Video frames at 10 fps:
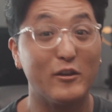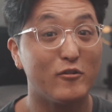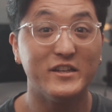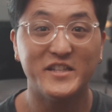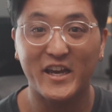
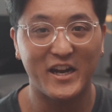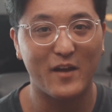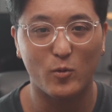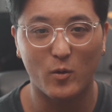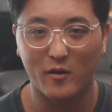literally take it
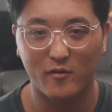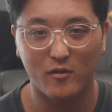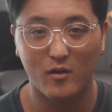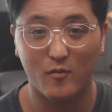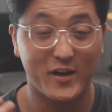everywhere.
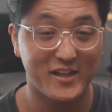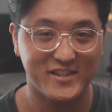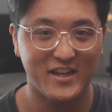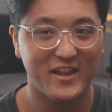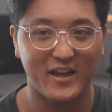And when I
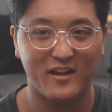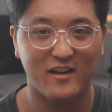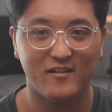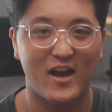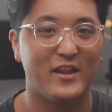say like,
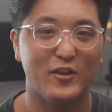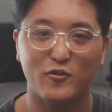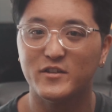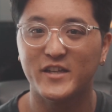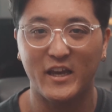I
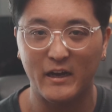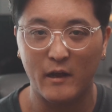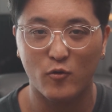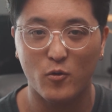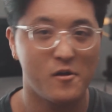literally take it
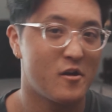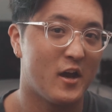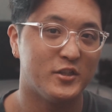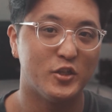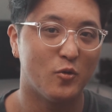everywhere,
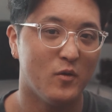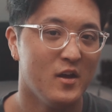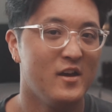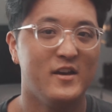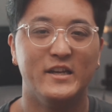I do.
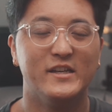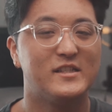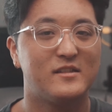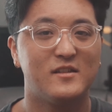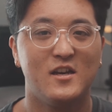It
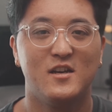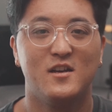is